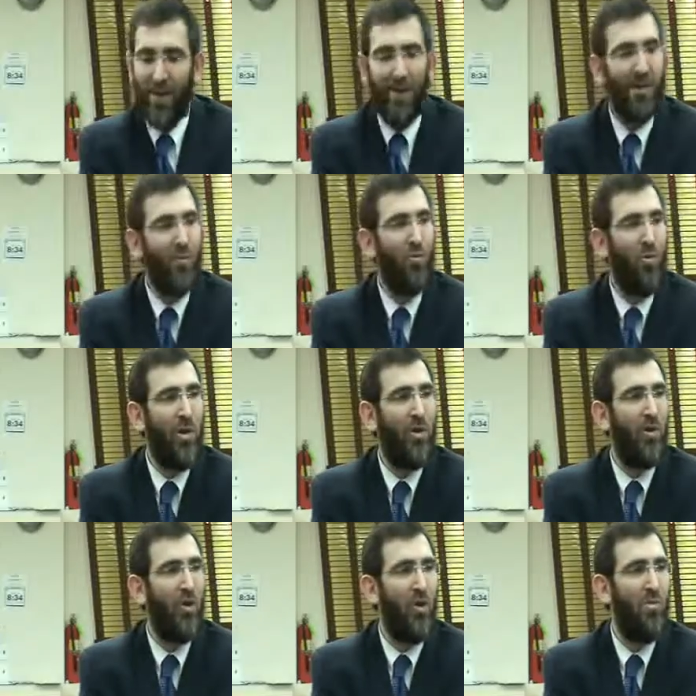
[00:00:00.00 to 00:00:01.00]
anything
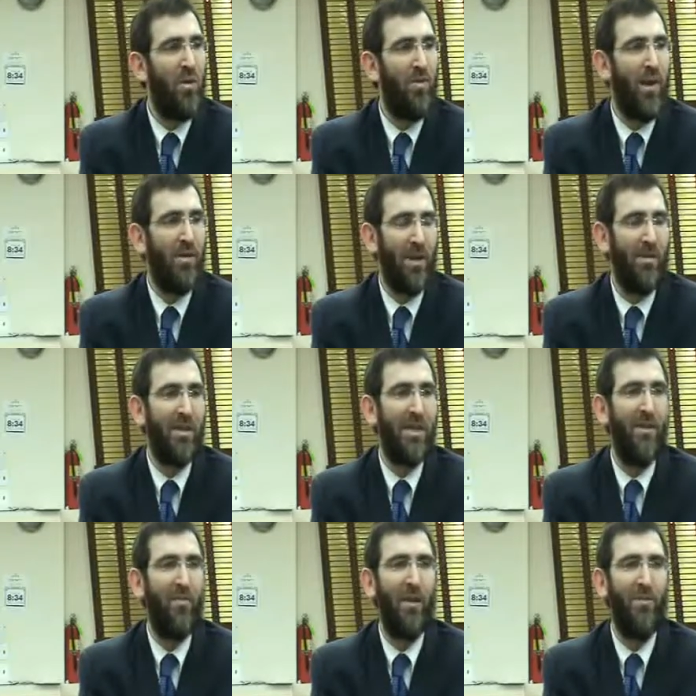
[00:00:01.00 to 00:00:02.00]
real or human about them. I'll give you an
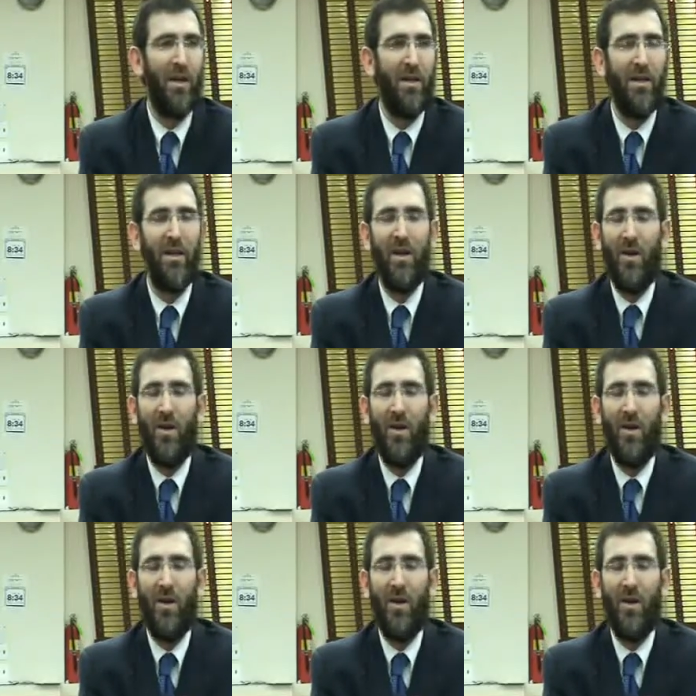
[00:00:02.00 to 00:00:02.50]
example what I mean.